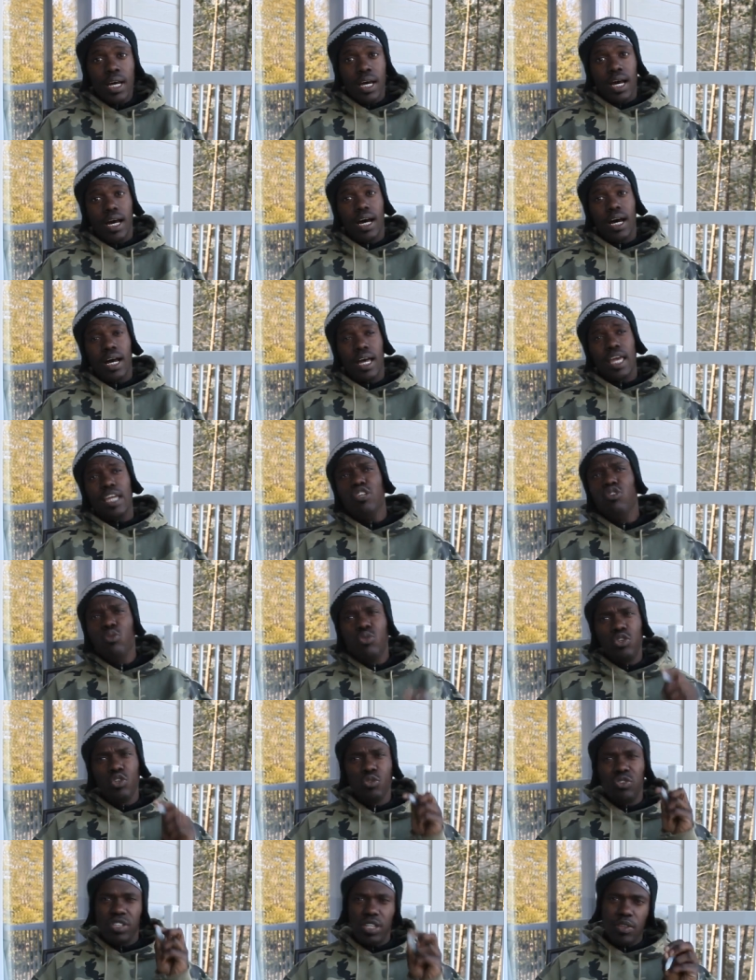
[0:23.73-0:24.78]
And you
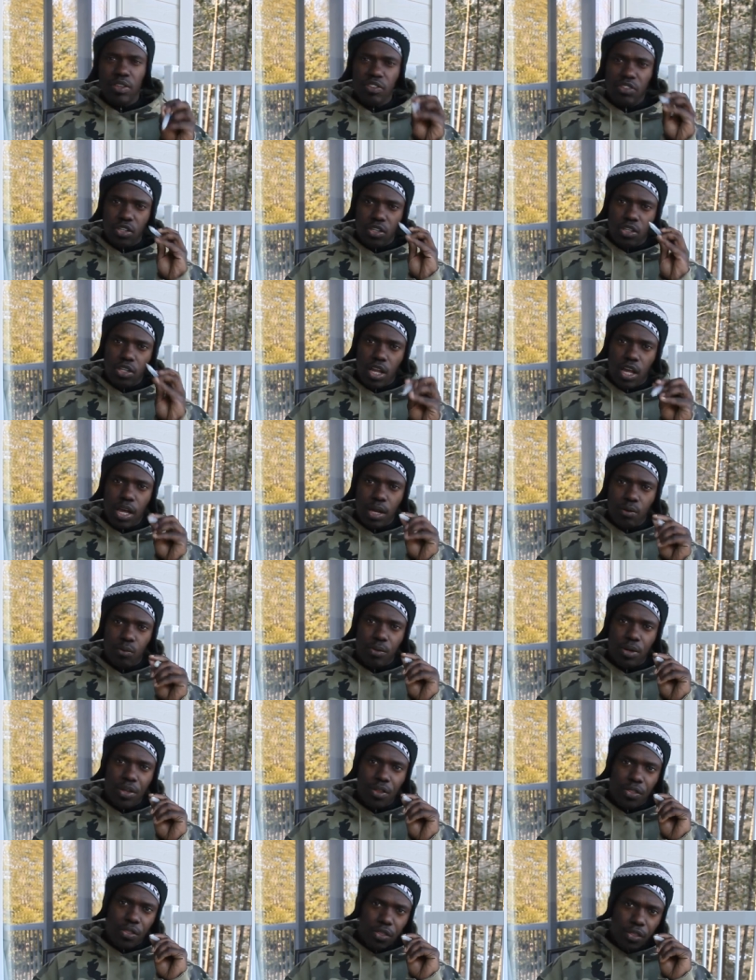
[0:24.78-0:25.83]
see this a lot
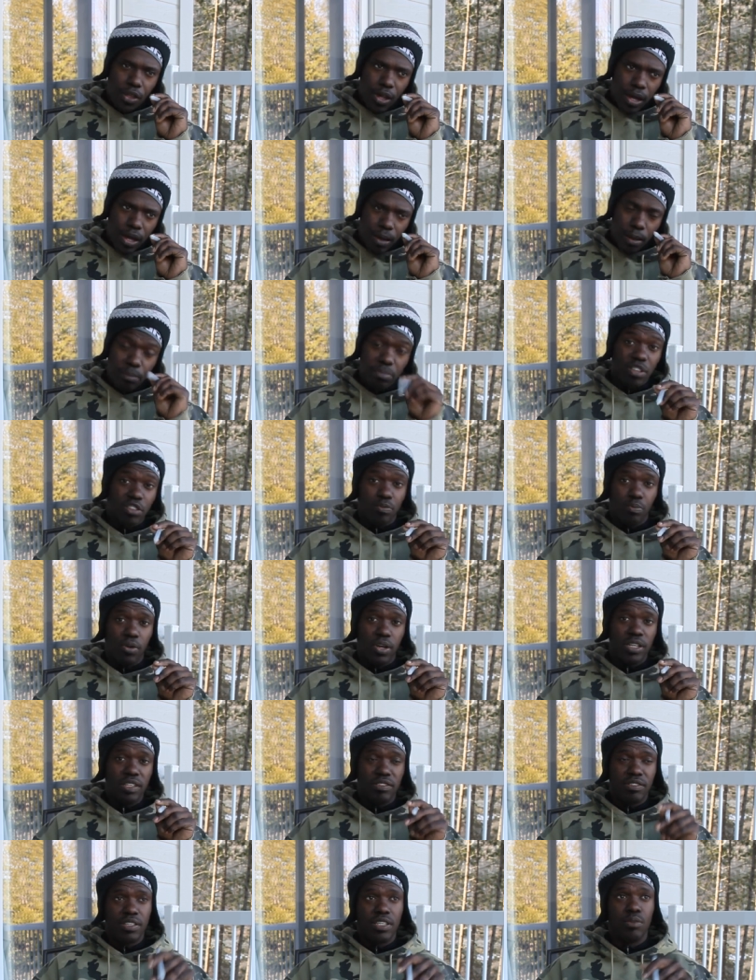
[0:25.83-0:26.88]
with, I'm
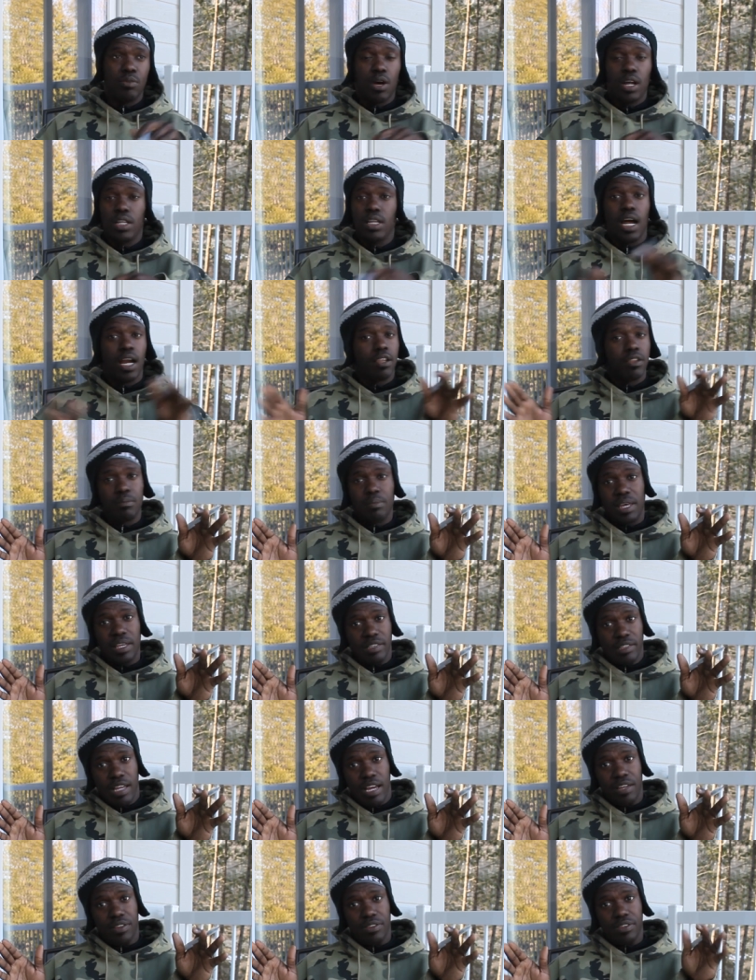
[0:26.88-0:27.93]
disappointed to see a lot of the best
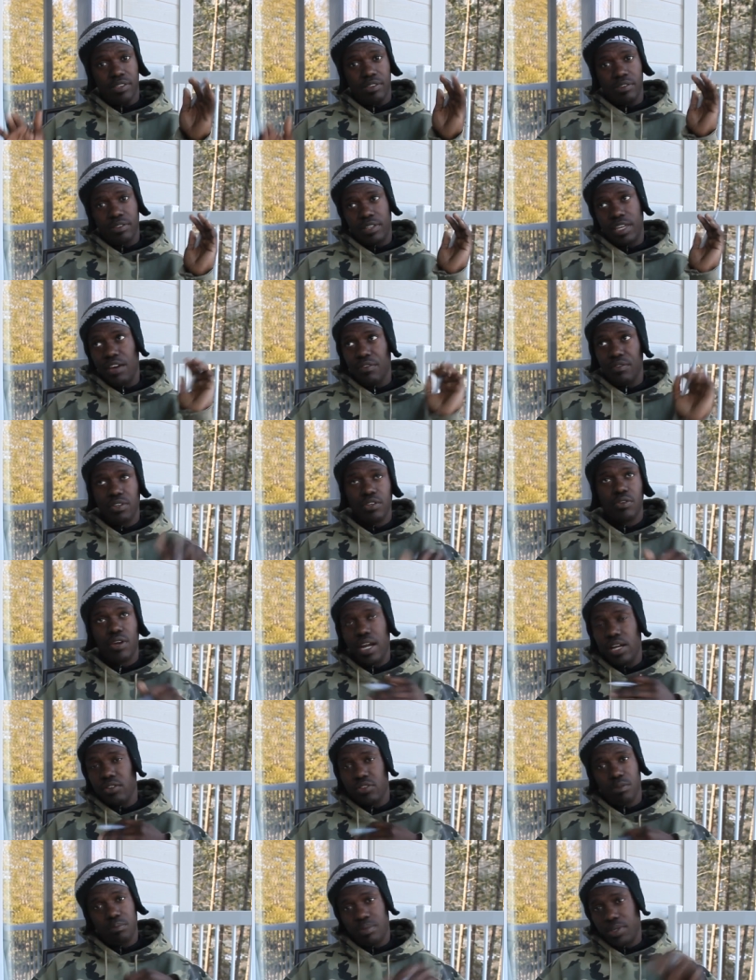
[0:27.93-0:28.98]
athletes. Kevin
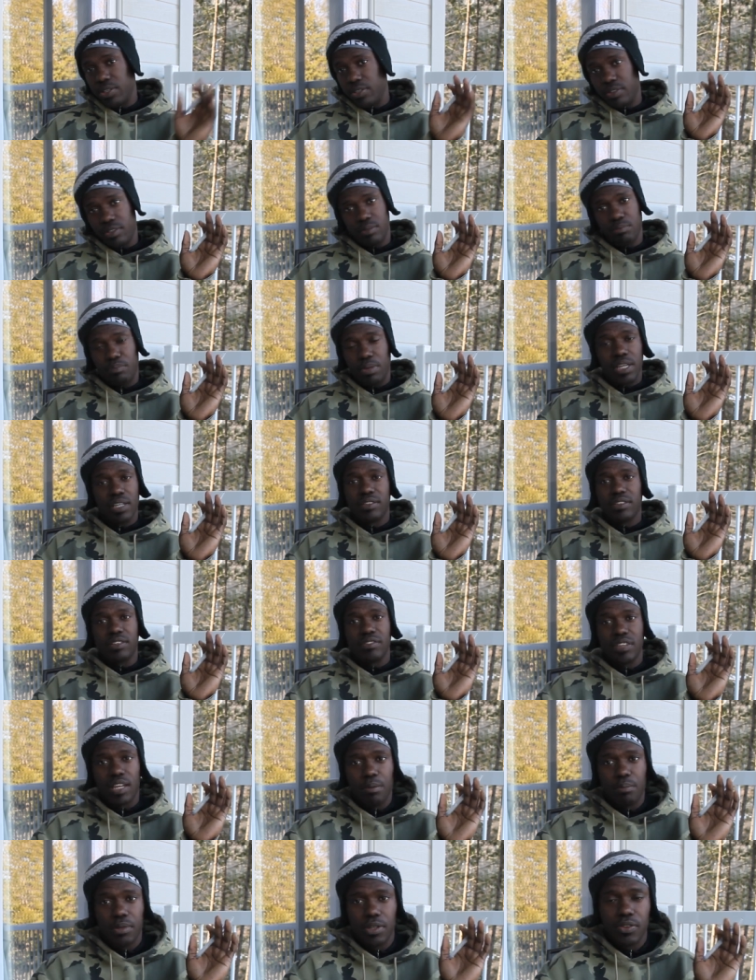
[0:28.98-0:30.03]
Durant is the biggest
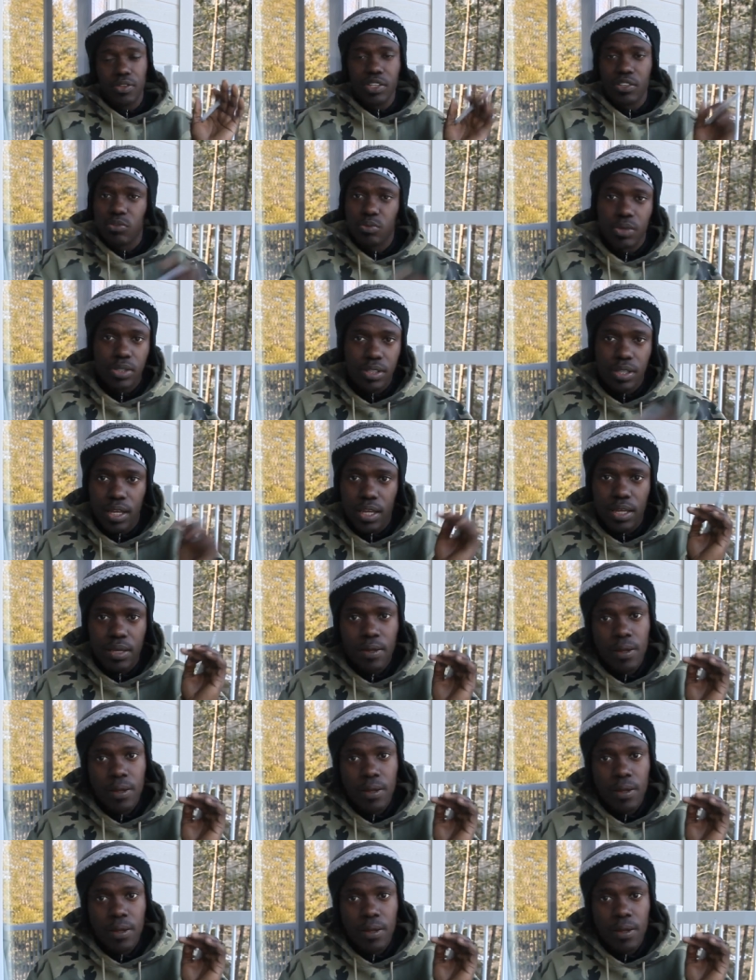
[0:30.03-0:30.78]
example of this when they